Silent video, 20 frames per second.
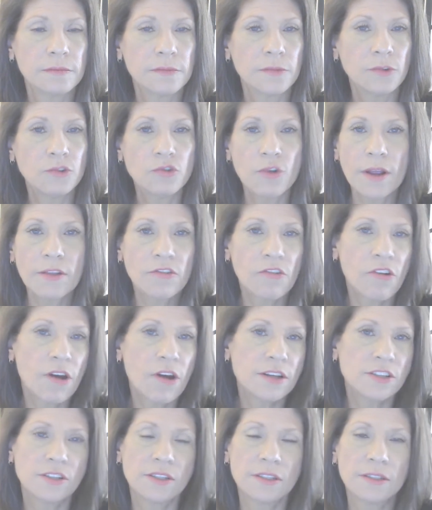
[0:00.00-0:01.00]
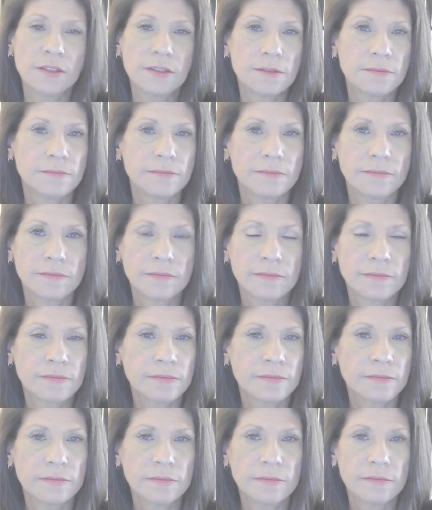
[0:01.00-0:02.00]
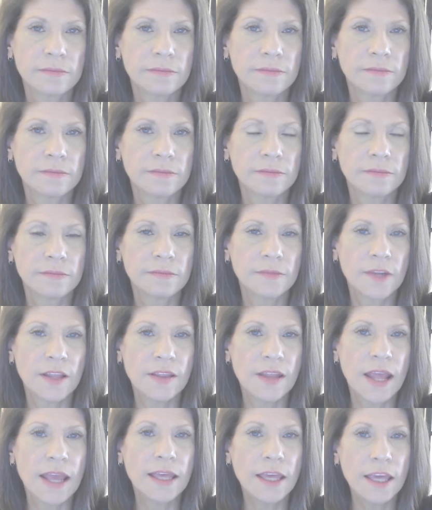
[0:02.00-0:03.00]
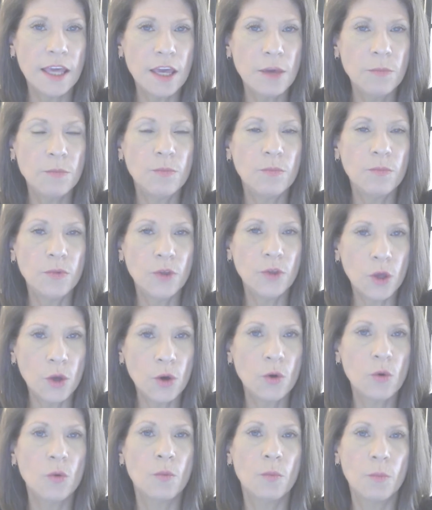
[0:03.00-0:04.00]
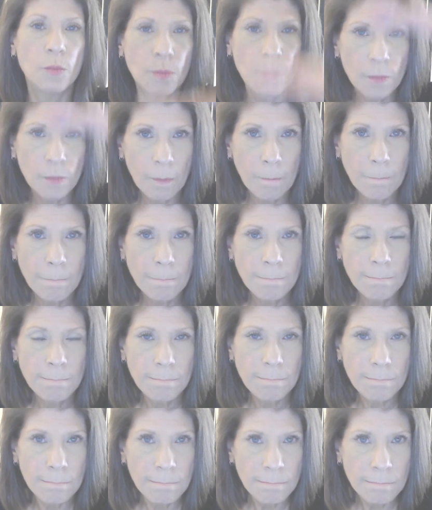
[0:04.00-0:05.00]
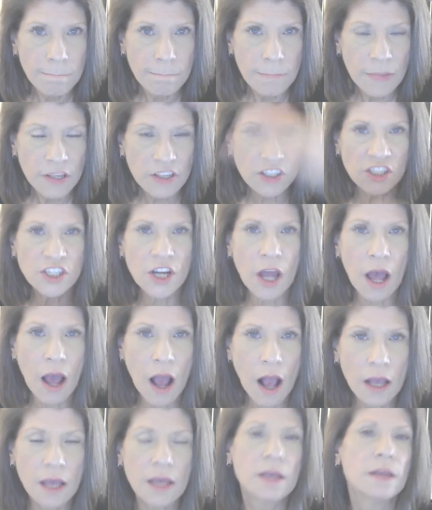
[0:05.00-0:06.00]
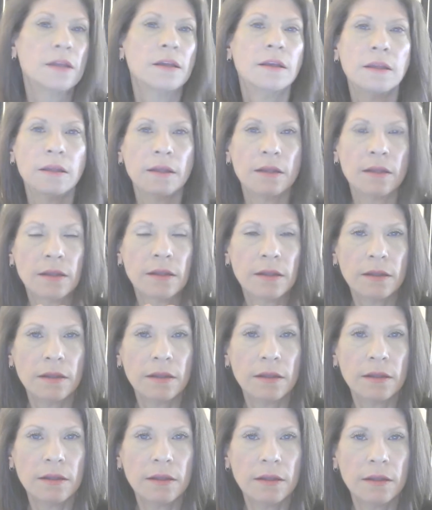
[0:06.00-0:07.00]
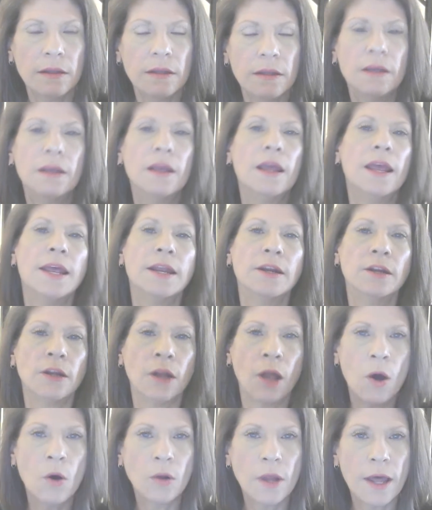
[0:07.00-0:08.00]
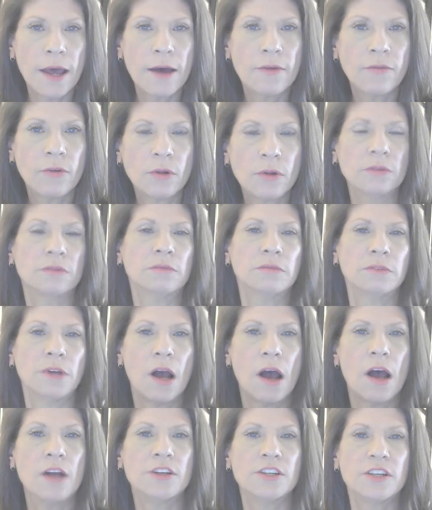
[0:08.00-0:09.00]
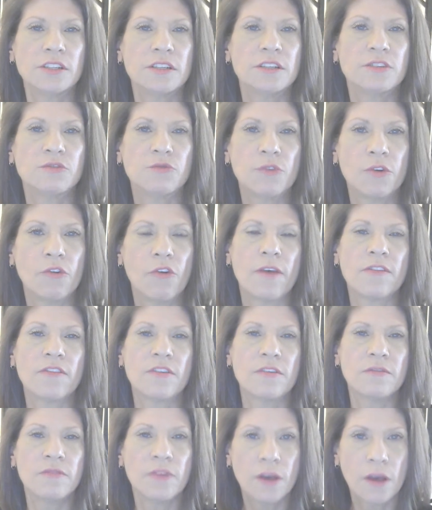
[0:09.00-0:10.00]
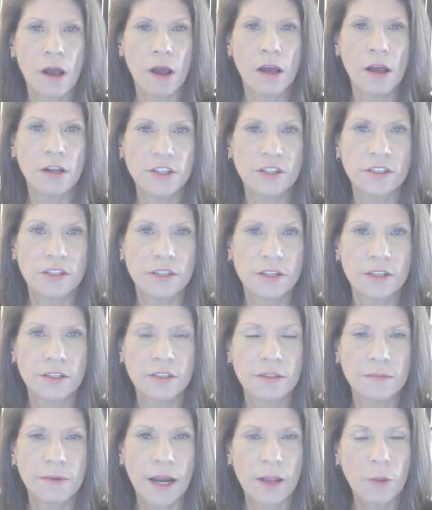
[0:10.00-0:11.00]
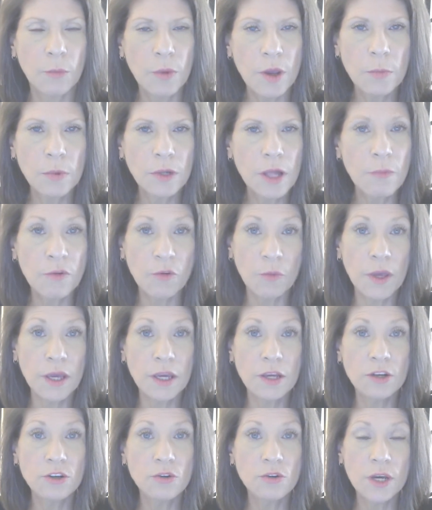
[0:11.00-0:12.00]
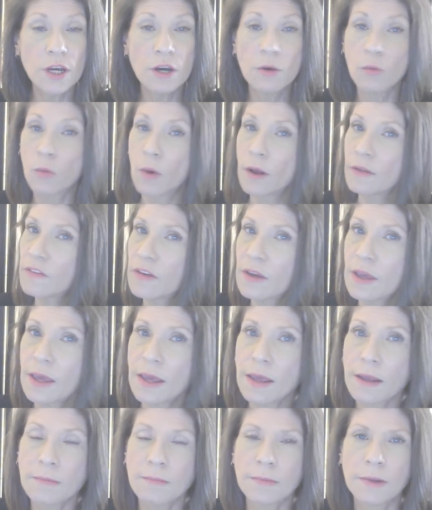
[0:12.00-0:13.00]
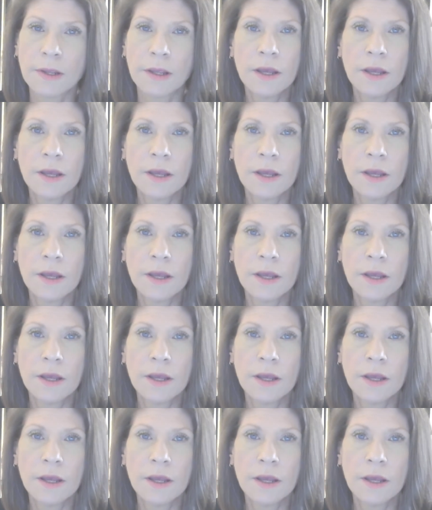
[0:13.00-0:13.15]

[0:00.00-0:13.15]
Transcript: Or transgressions. And they keep you stuck in low-level consciousness, regressive consciousness. And the people I'm speaking to here, once again,